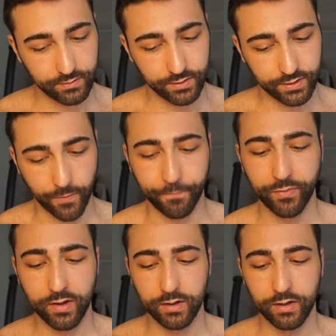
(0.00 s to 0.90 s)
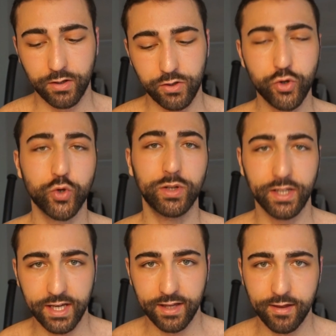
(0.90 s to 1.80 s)
so you
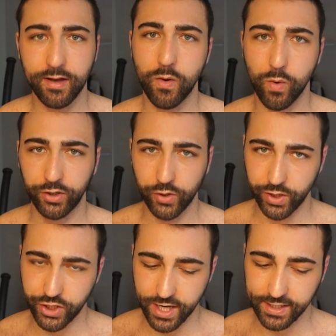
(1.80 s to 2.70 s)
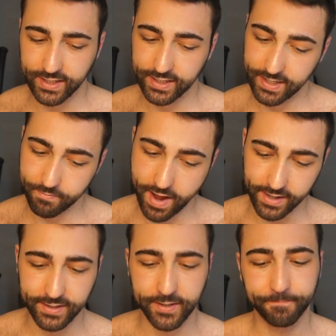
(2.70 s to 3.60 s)
should eat what you digest the
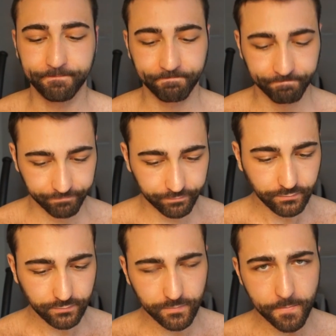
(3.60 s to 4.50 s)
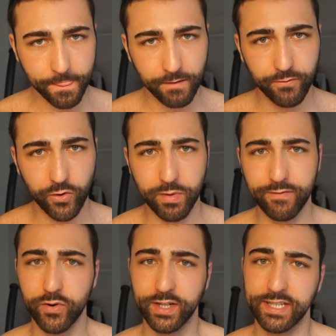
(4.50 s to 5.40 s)
best. For me,
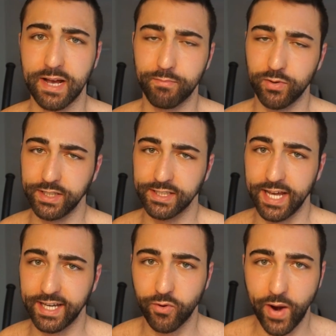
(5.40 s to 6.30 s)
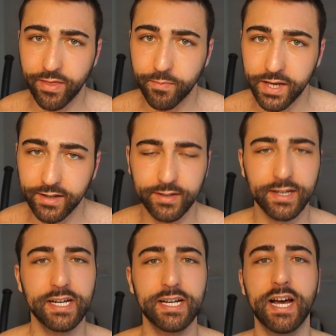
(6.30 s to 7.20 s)
for example, is like red meat.
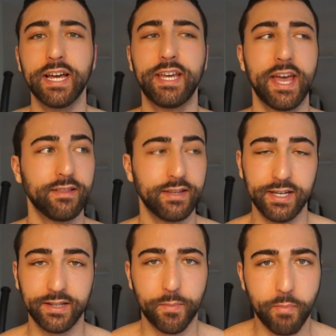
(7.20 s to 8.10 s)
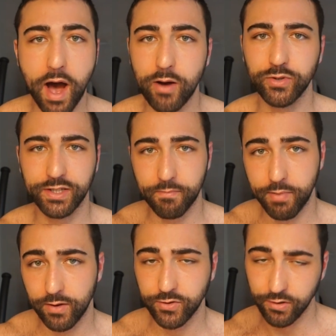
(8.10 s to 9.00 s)
I can't eat pounds and
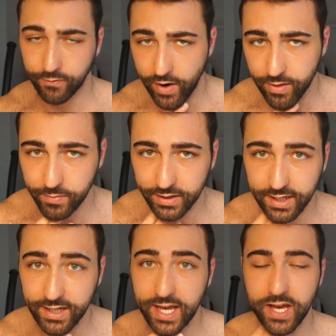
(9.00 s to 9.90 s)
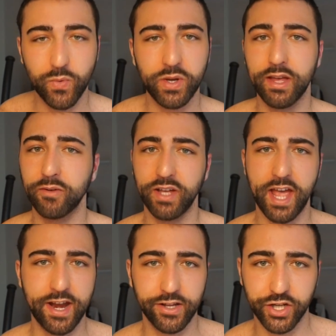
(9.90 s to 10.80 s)
pounds of red meat a day without
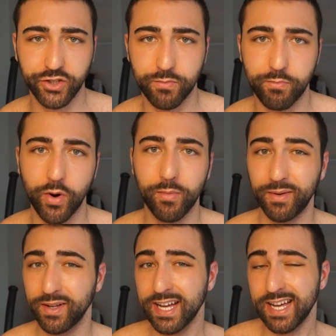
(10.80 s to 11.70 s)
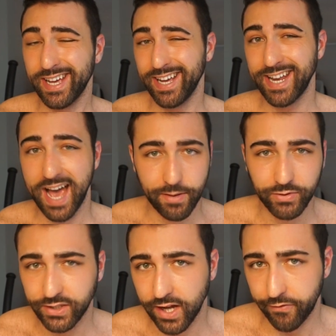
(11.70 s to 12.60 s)
any digestion problem, and I'm
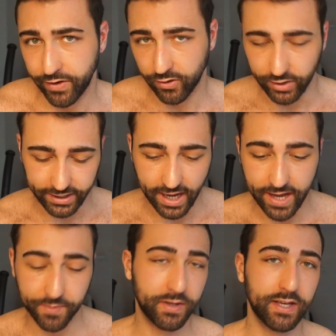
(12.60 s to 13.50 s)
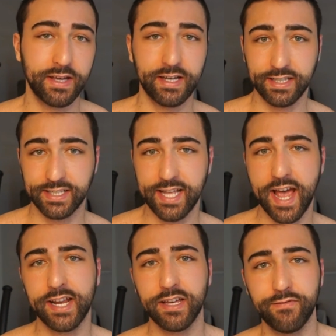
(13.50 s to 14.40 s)
starving all the time.
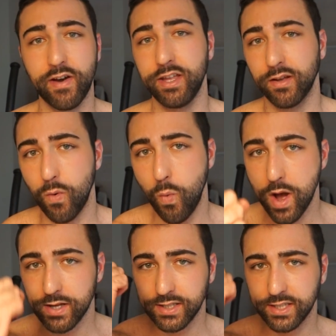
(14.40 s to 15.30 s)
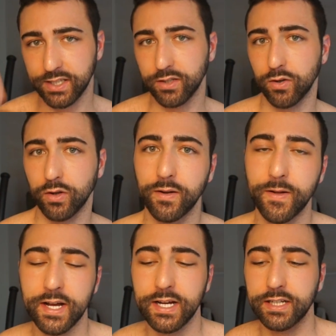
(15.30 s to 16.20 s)
Instead, if I eat one single
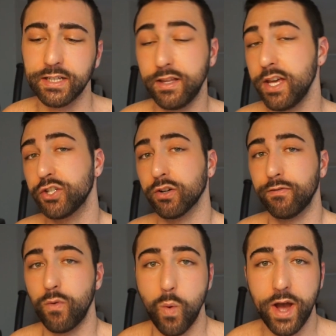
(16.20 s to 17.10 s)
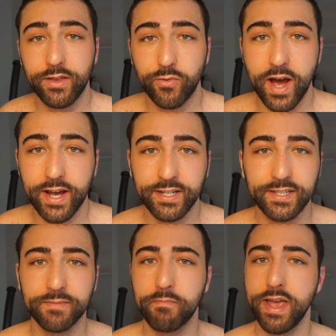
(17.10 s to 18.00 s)
dish of white
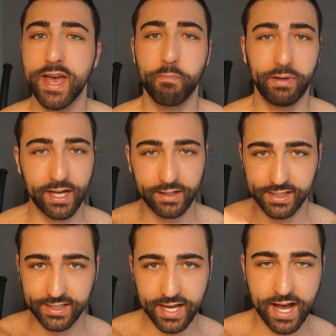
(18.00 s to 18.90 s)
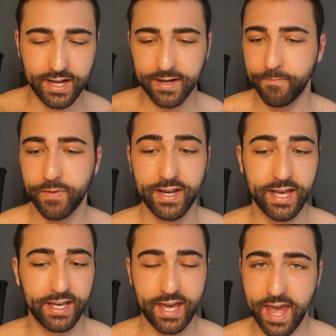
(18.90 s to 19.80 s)
rice, my appetite is gone and
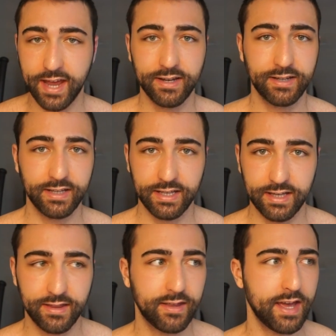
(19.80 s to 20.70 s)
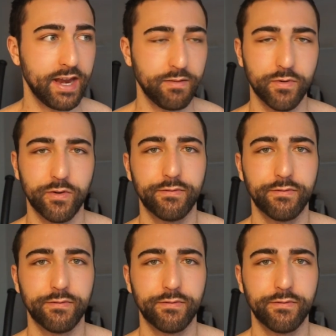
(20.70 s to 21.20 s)
I can't eat anymore